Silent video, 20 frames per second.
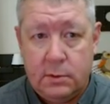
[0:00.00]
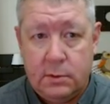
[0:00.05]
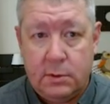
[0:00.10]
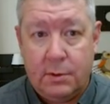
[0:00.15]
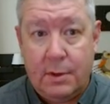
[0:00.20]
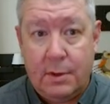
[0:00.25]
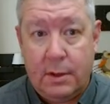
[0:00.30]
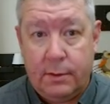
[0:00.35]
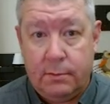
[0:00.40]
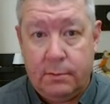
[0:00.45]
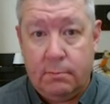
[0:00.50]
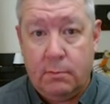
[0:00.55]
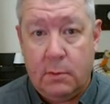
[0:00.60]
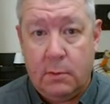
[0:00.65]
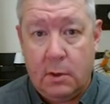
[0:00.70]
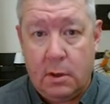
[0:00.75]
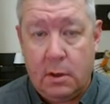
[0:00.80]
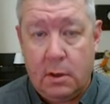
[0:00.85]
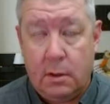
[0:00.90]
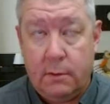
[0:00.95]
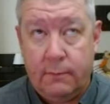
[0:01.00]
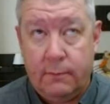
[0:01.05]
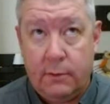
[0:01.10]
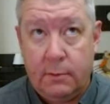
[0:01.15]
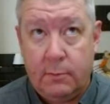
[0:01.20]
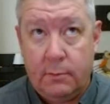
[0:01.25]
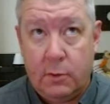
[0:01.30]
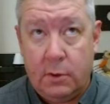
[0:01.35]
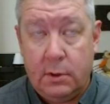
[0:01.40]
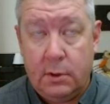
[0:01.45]
So now all of
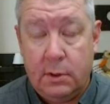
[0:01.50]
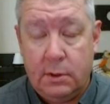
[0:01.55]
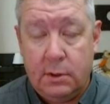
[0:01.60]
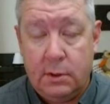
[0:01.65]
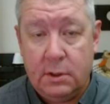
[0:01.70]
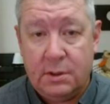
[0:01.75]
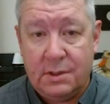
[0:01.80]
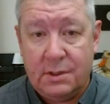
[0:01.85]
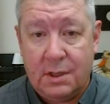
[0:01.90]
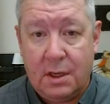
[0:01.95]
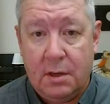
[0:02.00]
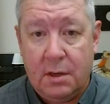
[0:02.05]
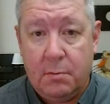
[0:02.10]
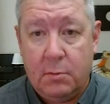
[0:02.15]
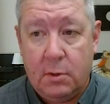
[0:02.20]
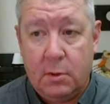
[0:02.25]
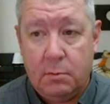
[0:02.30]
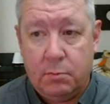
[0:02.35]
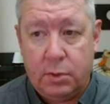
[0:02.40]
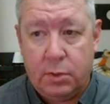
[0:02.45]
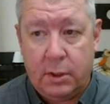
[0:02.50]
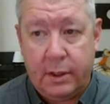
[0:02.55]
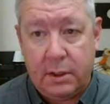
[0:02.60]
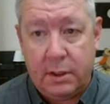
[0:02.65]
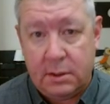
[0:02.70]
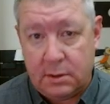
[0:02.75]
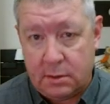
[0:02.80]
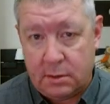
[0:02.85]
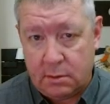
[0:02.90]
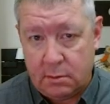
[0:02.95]
them are in the same
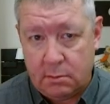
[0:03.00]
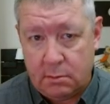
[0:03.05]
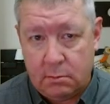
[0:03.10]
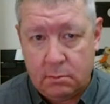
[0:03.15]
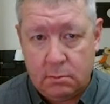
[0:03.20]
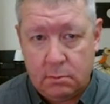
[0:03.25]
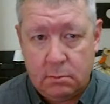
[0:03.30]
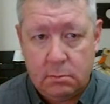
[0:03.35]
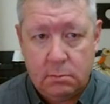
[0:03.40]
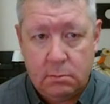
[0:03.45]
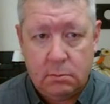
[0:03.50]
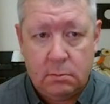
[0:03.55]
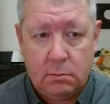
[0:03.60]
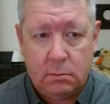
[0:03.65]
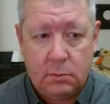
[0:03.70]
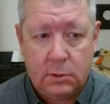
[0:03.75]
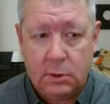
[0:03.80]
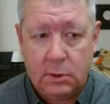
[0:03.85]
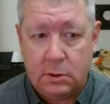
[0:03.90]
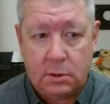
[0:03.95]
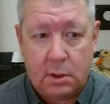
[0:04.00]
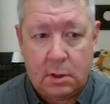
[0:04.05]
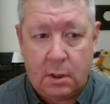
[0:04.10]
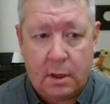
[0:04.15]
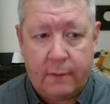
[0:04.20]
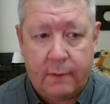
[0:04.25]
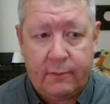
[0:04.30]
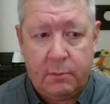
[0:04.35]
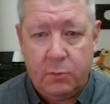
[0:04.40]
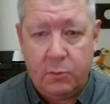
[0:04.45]
place because
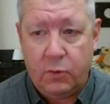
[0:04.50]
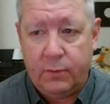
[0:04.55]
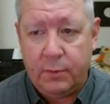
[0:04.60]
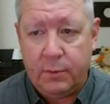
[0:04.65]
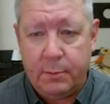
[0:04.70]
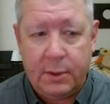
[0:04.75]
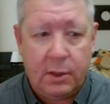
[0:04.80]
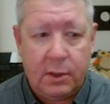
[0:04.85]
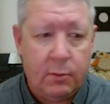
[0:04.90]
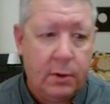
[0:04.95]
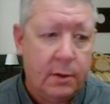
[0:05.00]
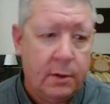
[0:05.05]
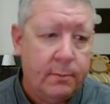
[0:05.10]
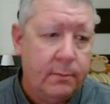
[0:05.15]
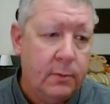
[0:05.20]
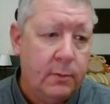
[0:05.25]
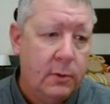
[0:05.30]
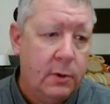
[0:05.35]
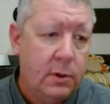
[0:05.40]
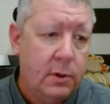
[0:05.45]
I haven't moved them anywhere.